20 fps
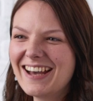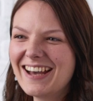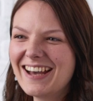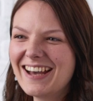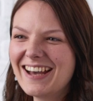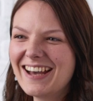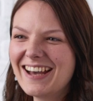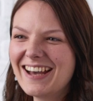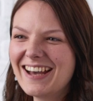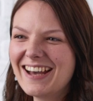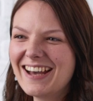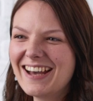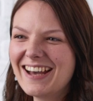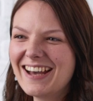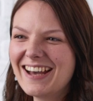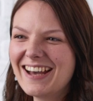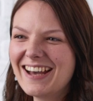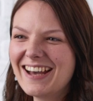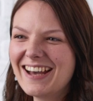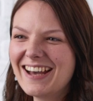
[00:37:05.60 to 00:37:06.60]

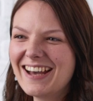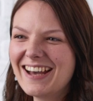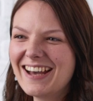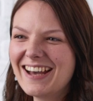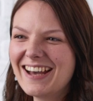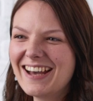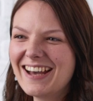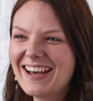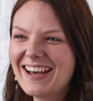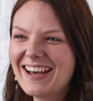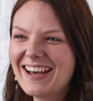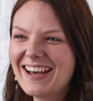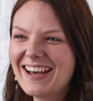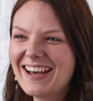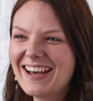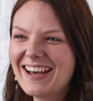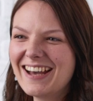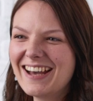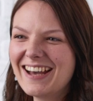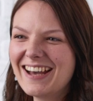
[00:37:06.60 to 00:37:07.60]

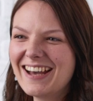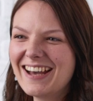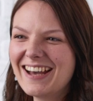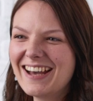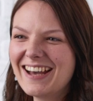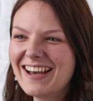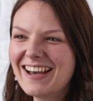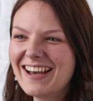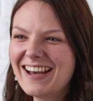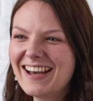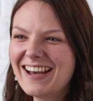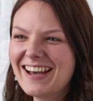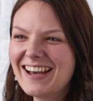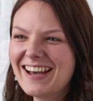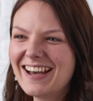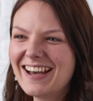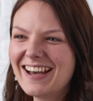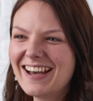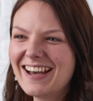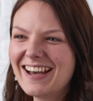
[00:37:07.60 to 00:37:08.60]

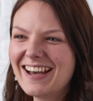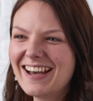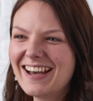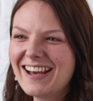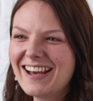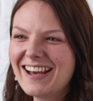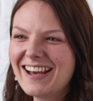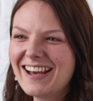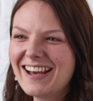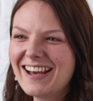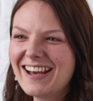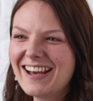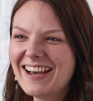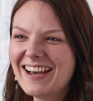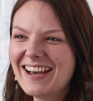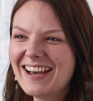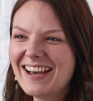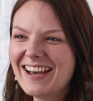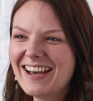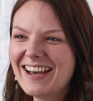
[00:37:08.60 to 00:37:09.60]

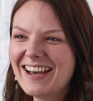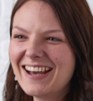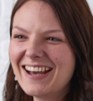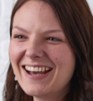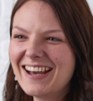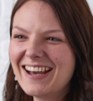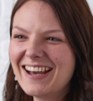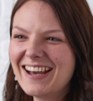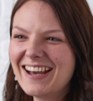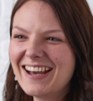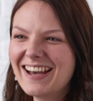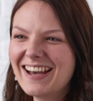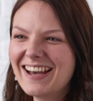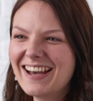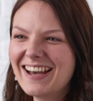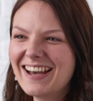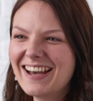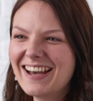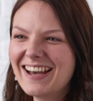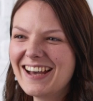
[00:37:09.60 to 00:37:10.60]

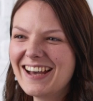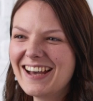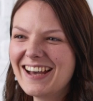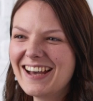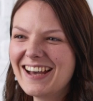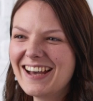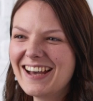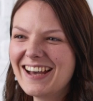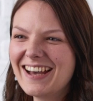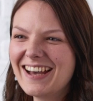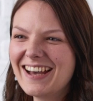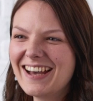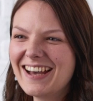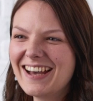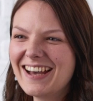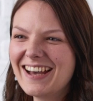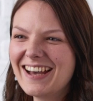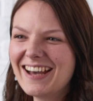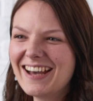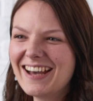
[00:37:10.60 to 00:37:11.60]

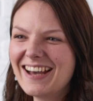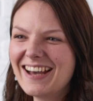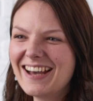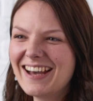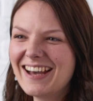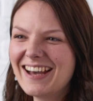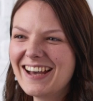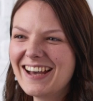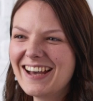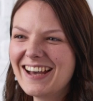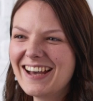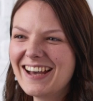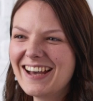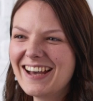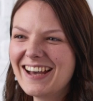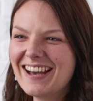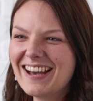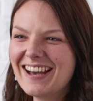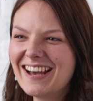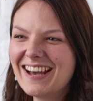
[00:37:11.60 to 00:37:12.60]

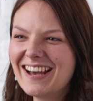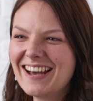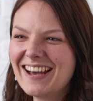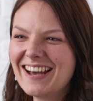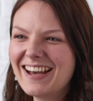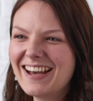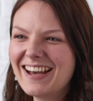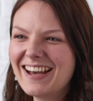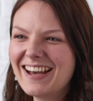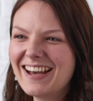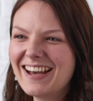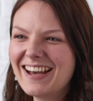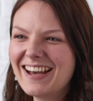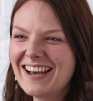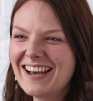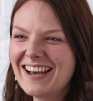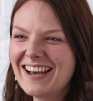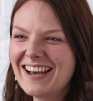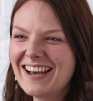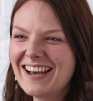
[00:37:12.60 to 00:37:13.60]
The face doesn't move, so there is nothing to read.